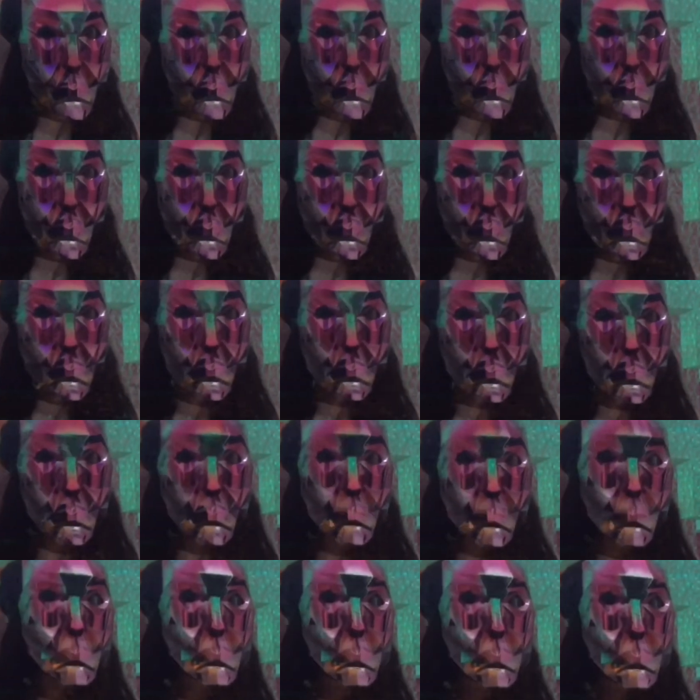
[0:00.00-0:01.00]
Hello,
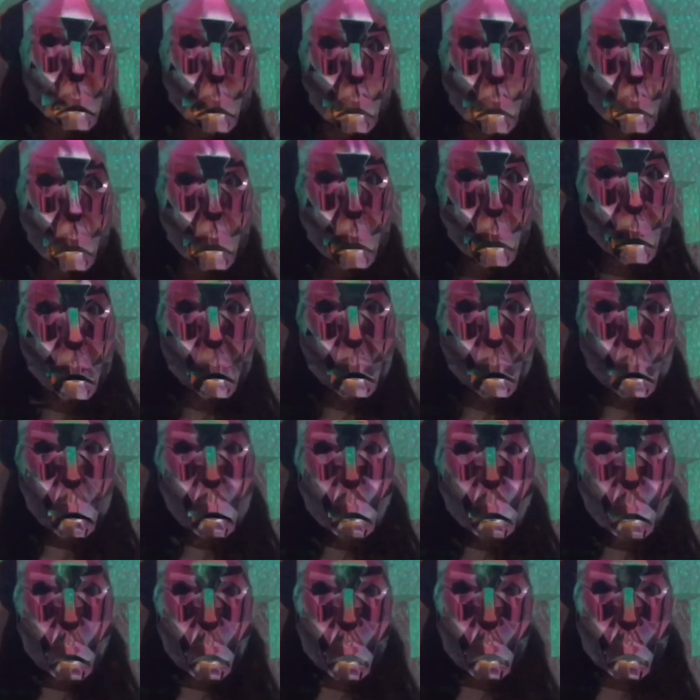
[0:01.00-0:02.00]
poggers.
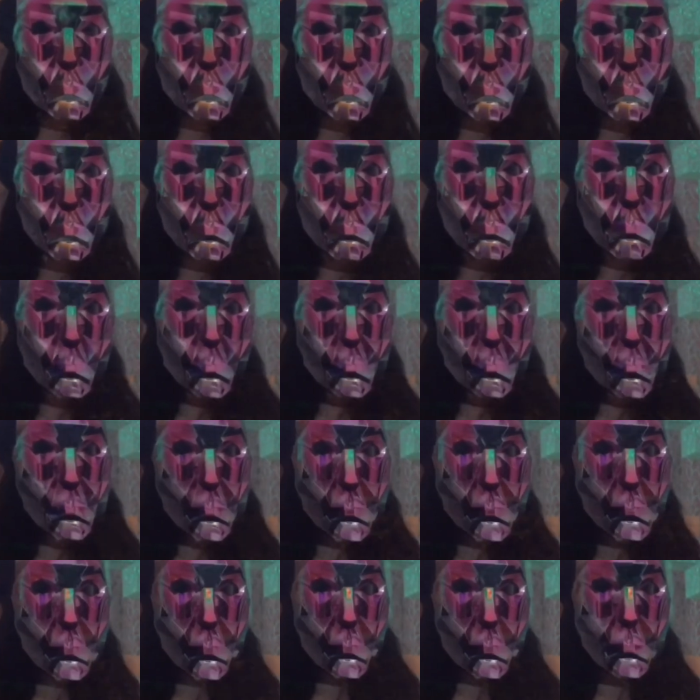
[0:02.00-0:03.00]
Today I
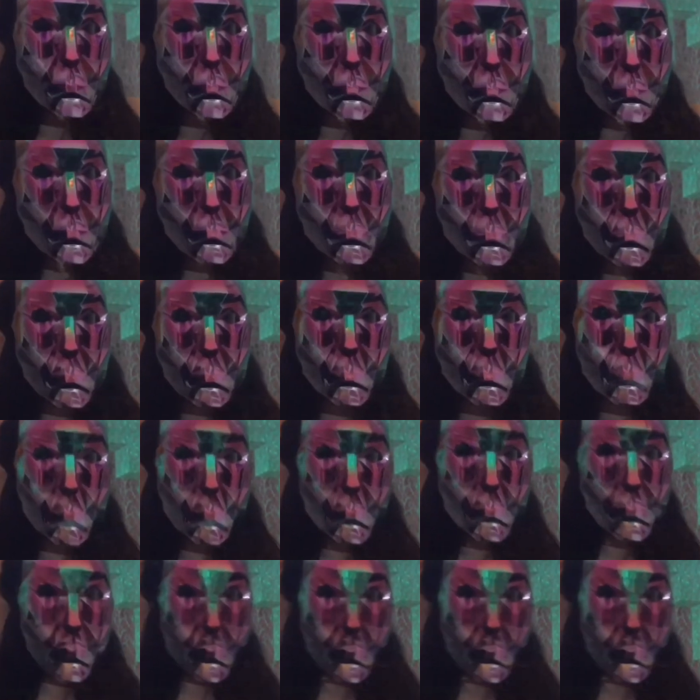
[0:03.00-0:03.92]
will be Thanos.